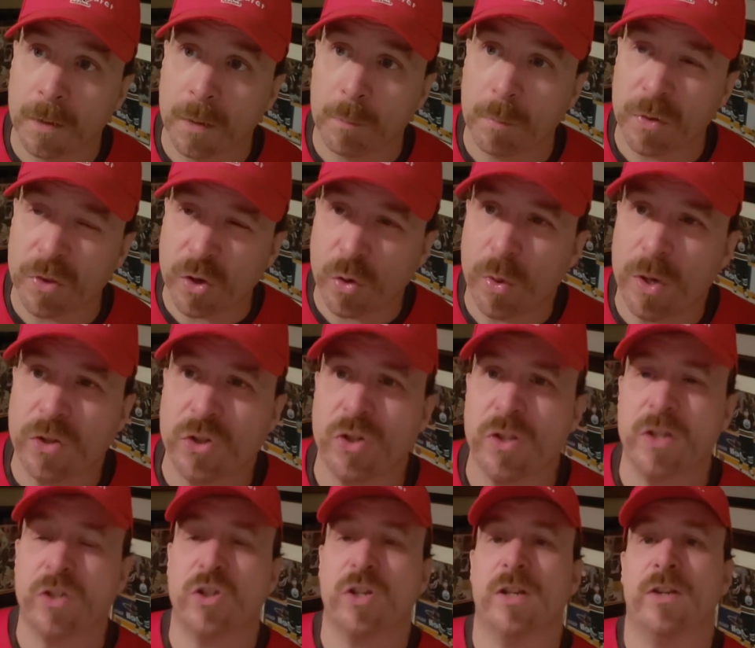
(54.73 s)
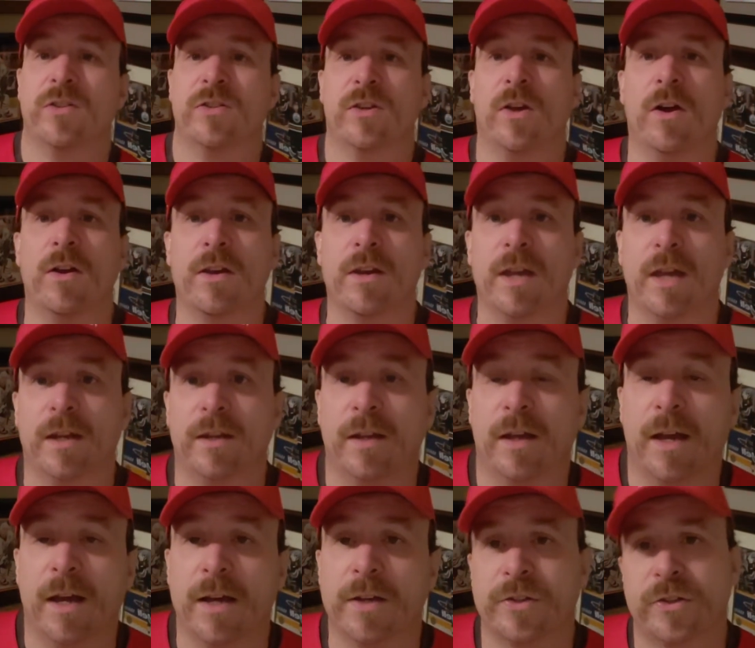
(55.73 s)
But the question that Chael Sonnen had
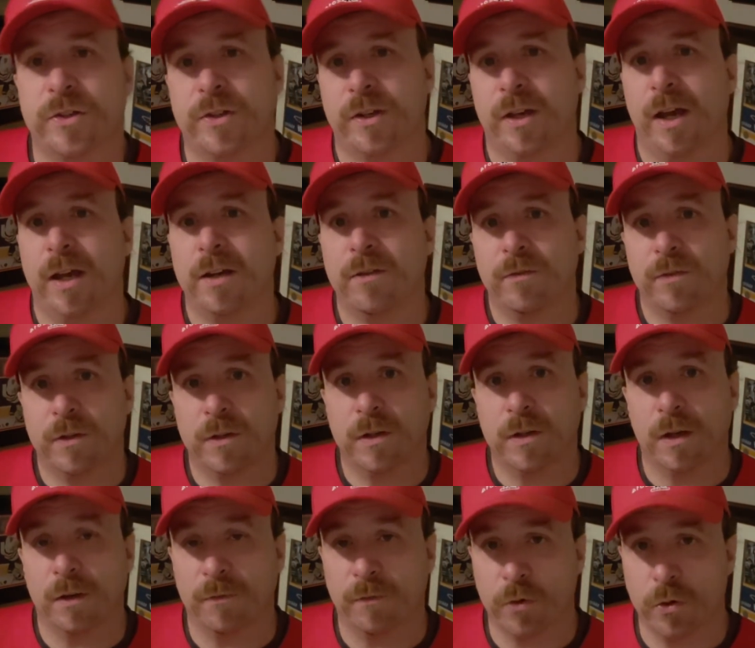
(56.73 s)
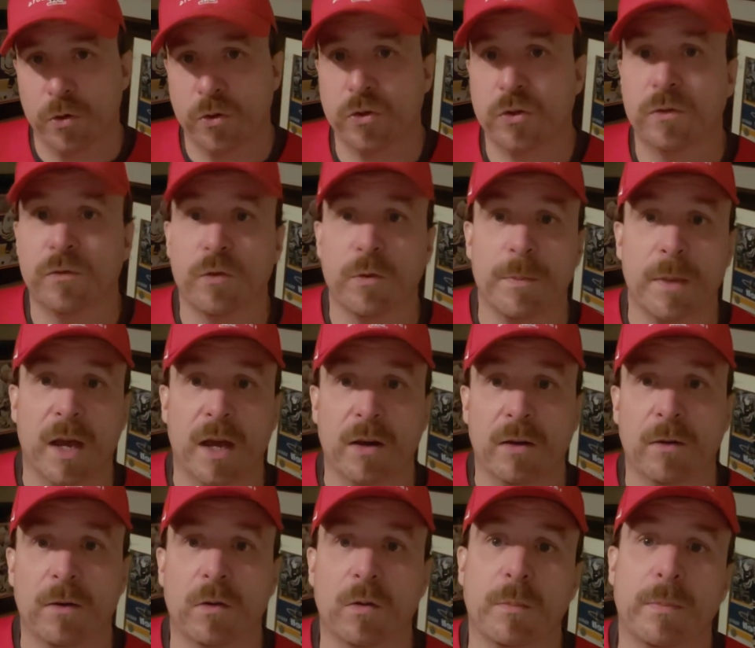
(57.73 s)
to ask kind of diverged from that a
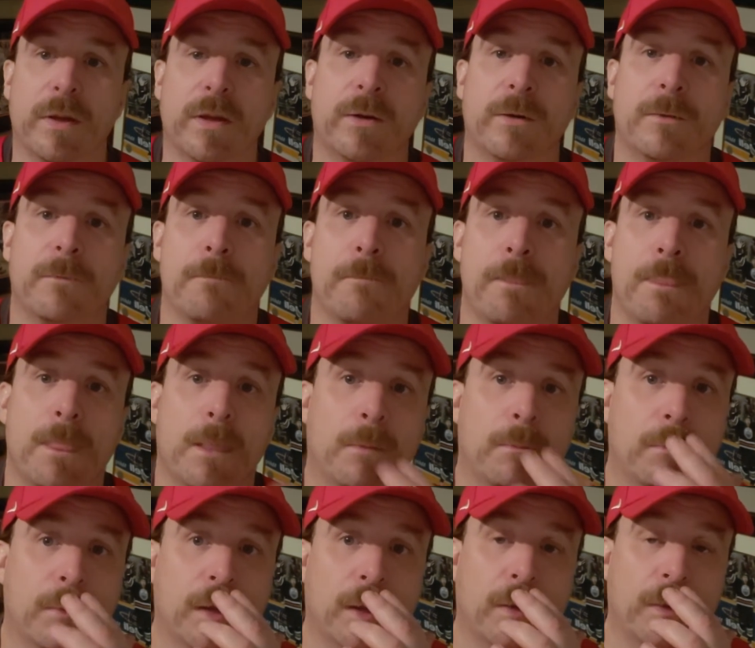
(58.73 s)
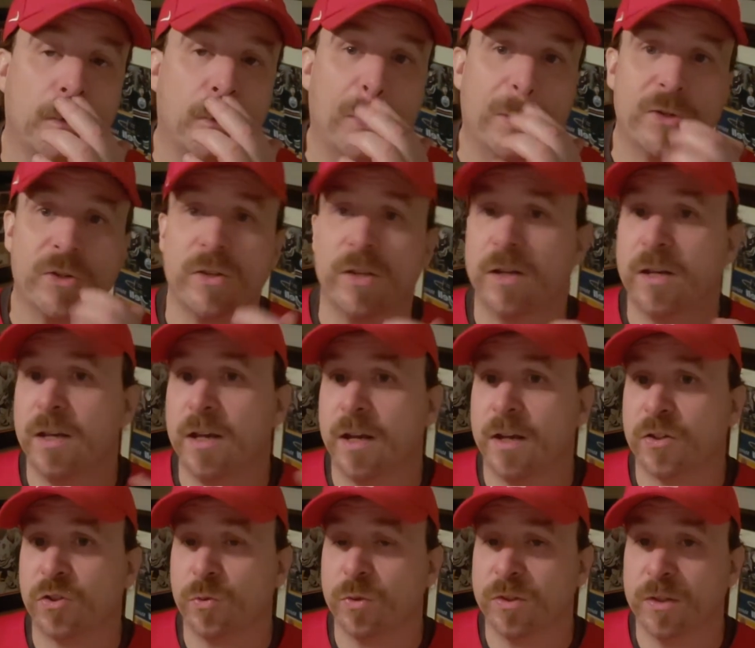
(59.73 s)
little bit. And the question that he
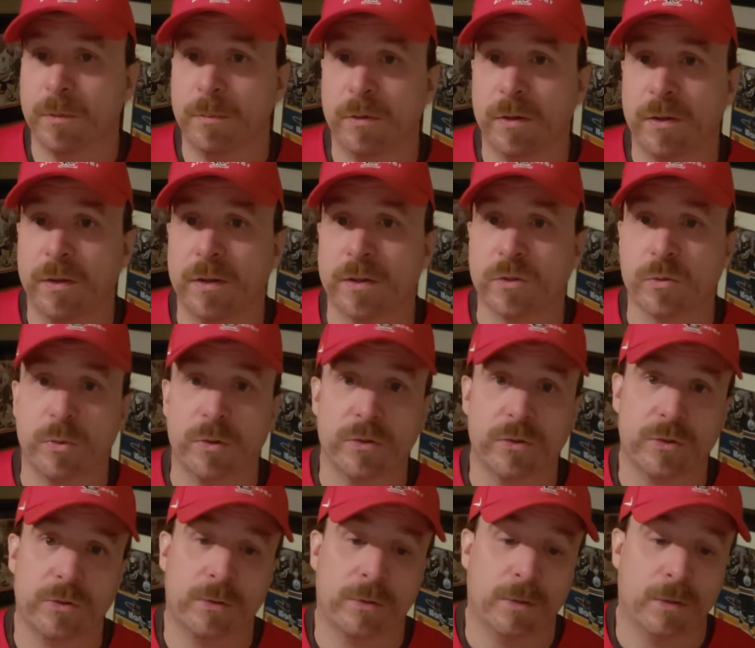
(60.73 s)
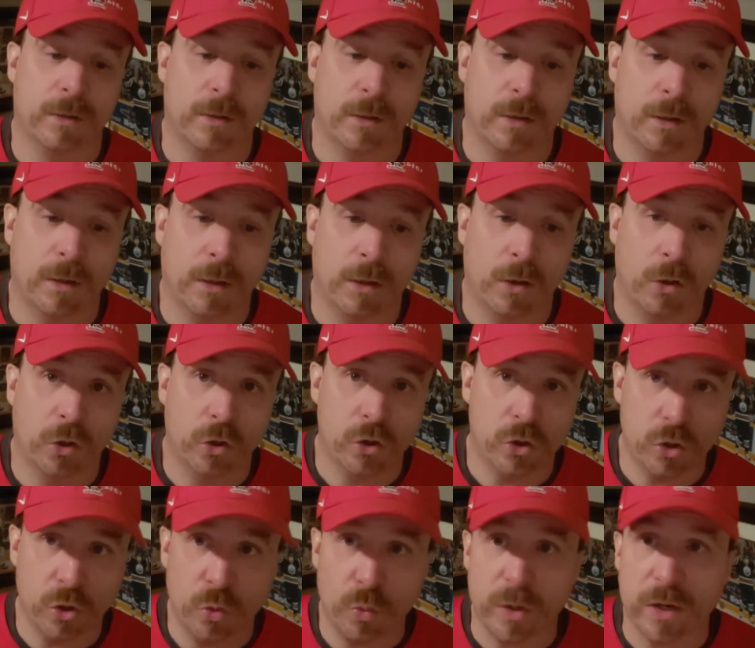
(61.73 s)
asked was simply this, was,
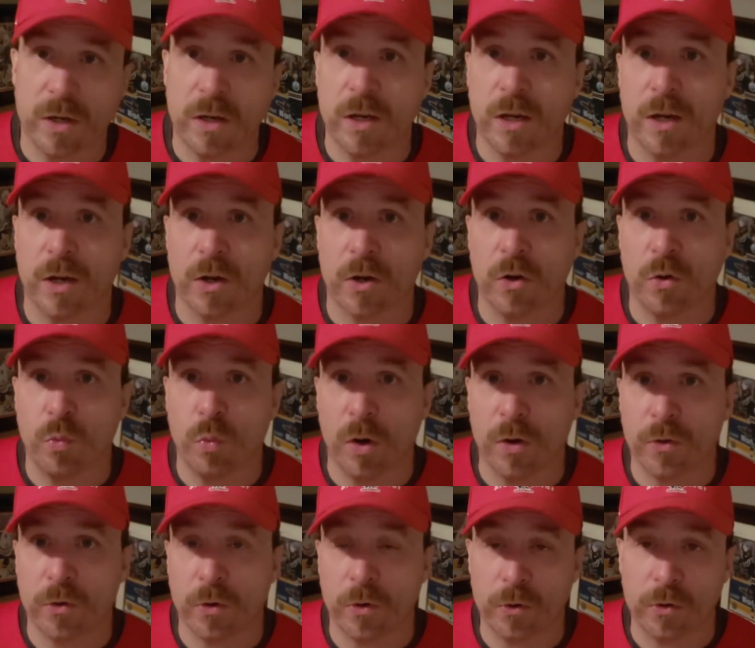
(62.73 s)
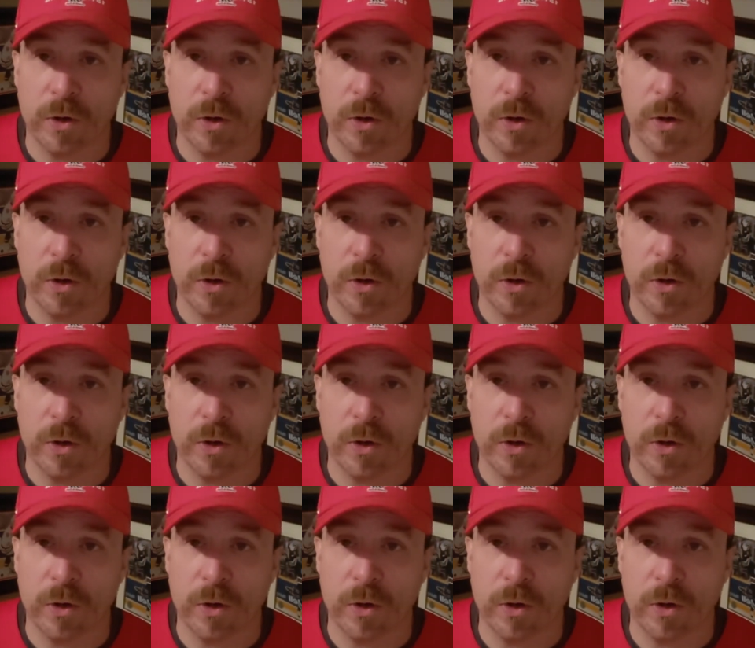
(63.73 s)
do we care whether or